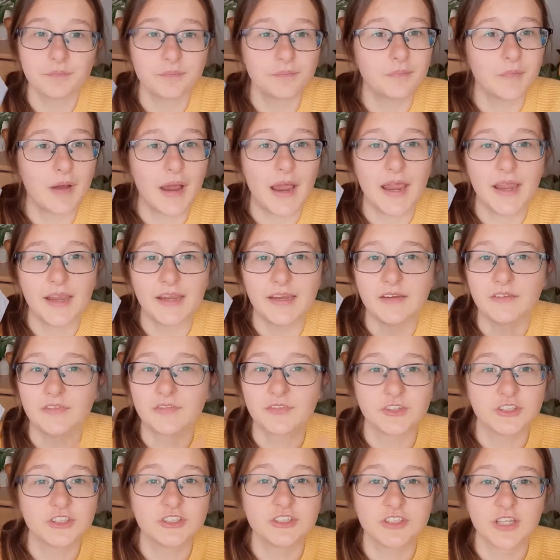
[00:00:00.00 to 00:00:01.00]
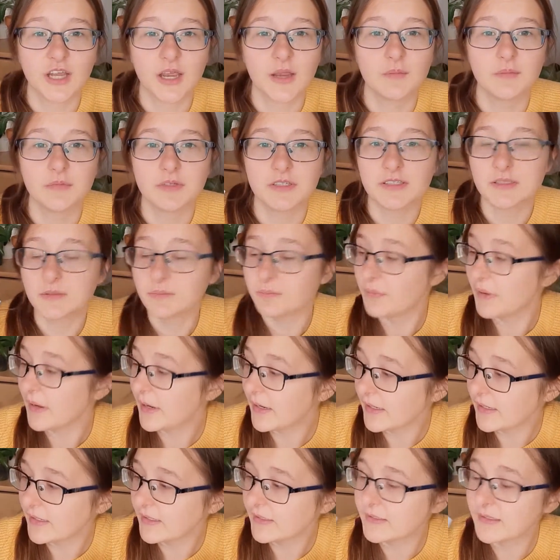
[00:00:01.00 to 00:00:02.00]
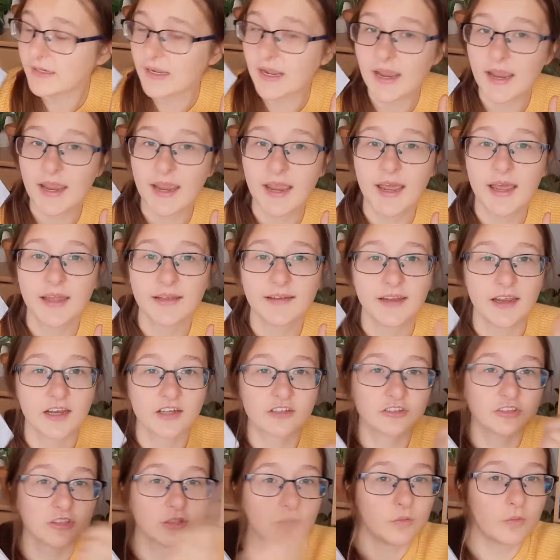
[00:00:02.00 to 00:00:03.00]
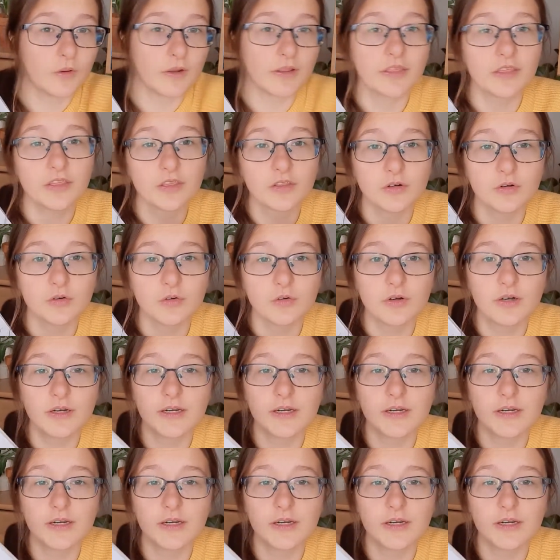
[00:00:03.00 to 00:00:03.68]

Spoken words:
my first time in Spain, and I actually went through